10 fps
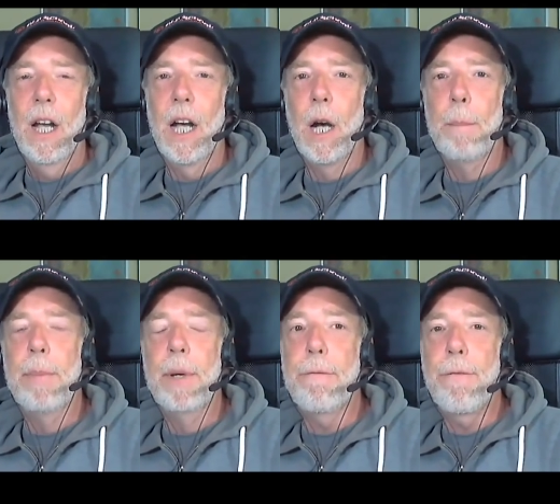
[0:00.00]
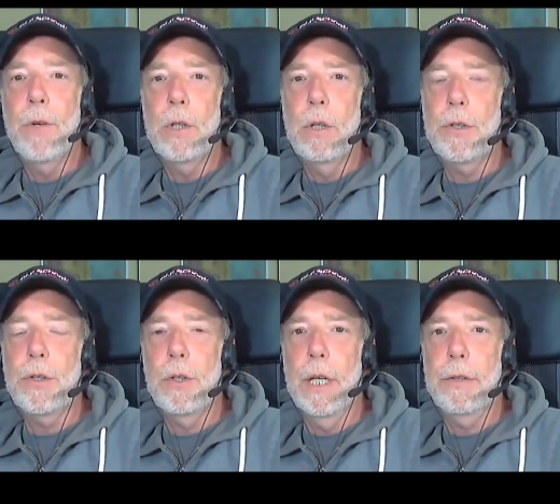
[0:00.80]
Um, but
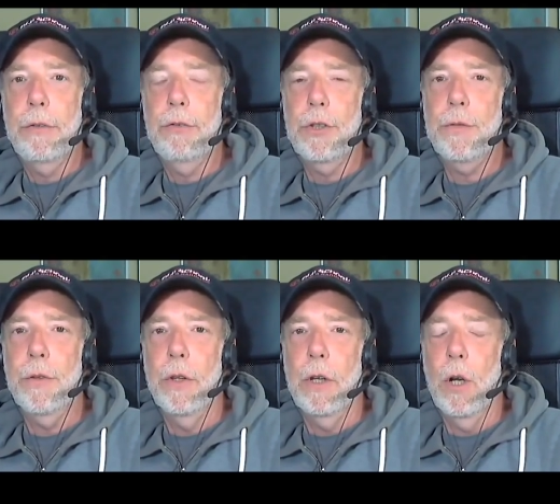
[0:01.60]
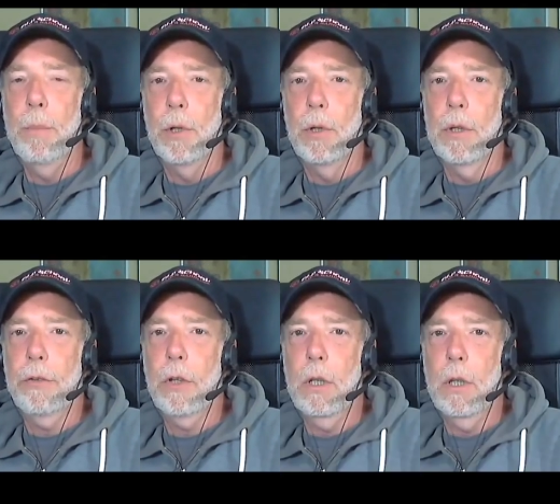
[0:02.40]
first, let's just for the opener,
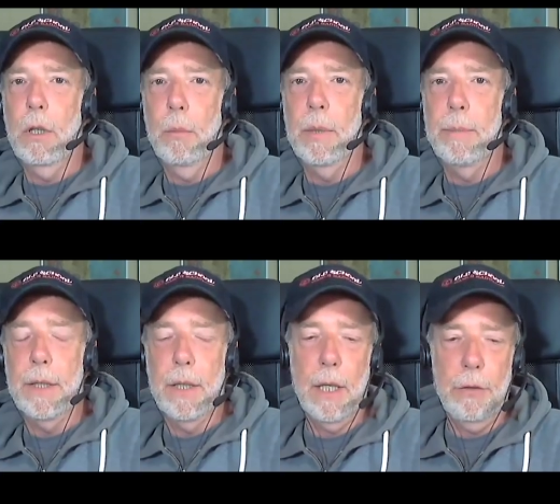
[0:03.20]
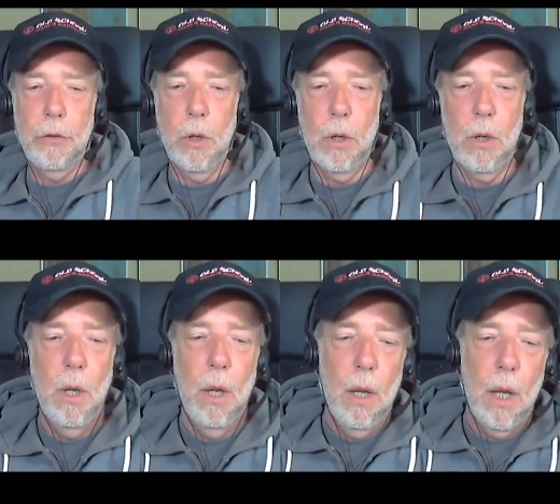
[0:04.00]
let's talk a little bit about the Kickstarter.
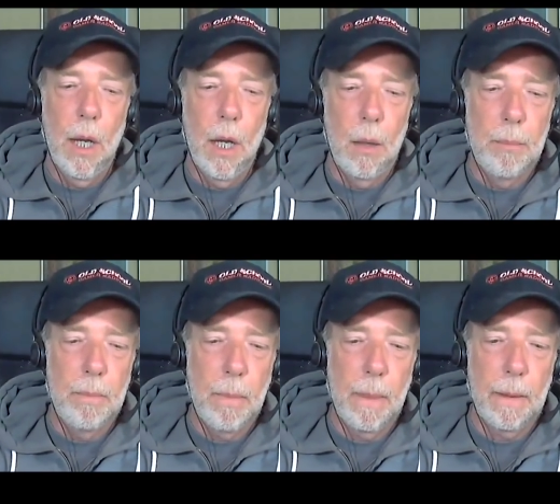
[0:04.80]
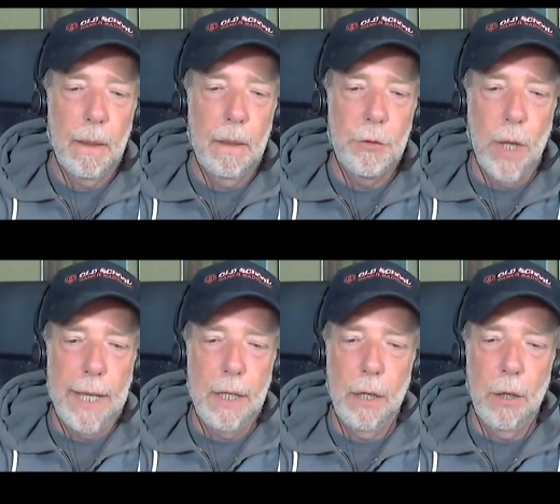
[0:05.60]
Um,
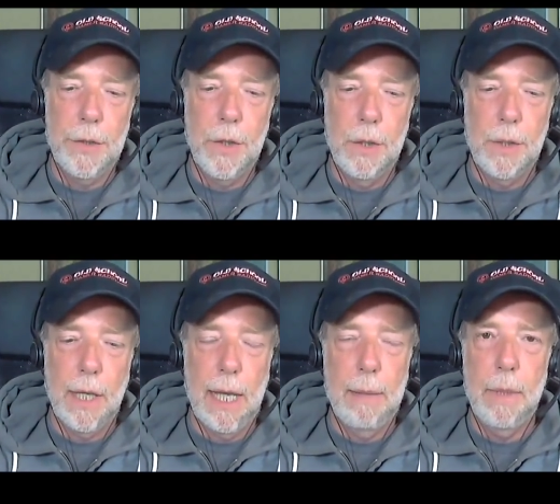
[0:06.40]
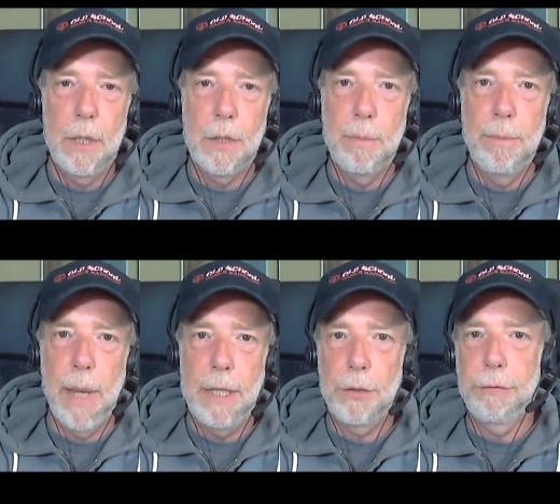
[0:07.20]
Dragon Heresy is a game; it's
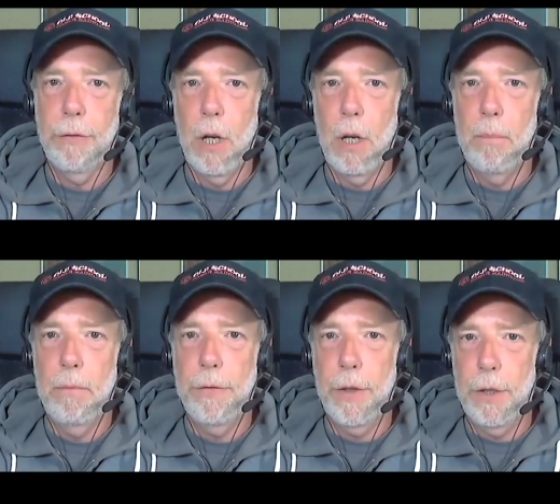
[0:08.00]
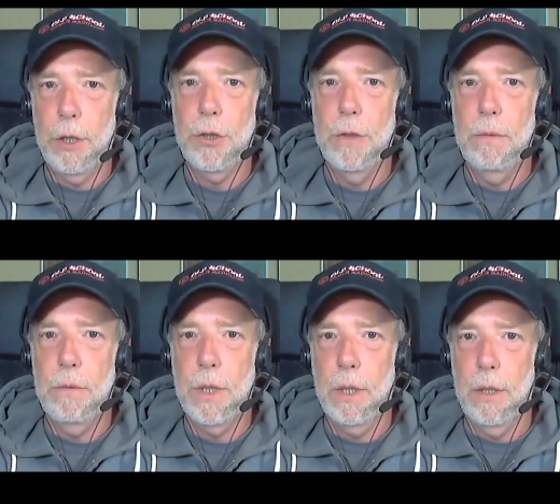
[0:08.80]
based from Fifth Edition
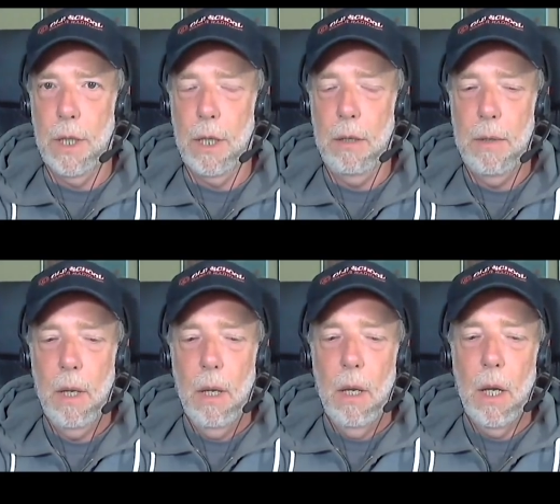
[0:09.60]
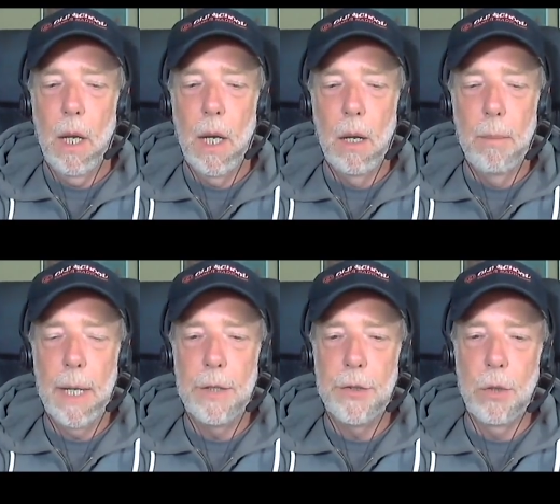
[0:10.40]
D and D, um,
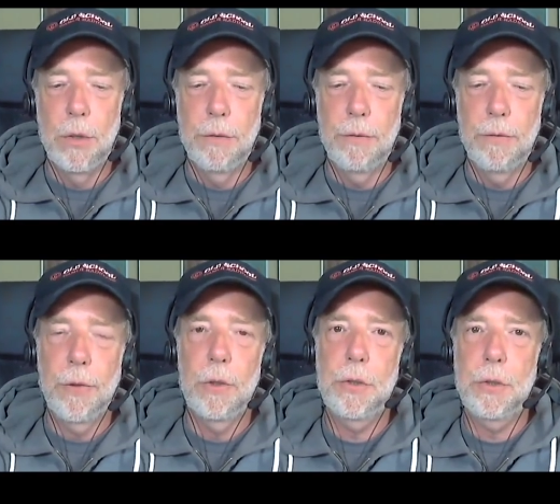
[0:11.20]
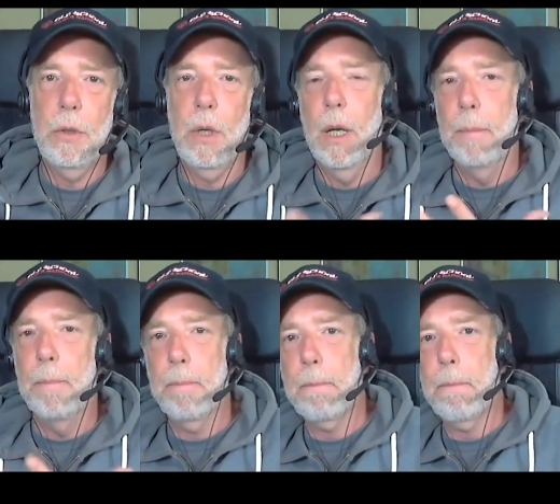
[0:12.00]
and so the first.
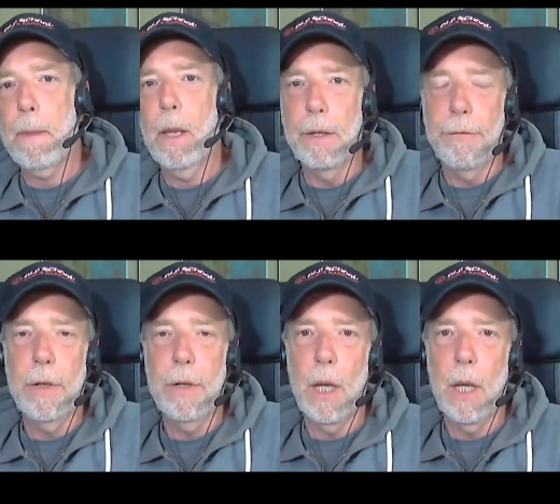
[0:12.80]
Um, I think fairly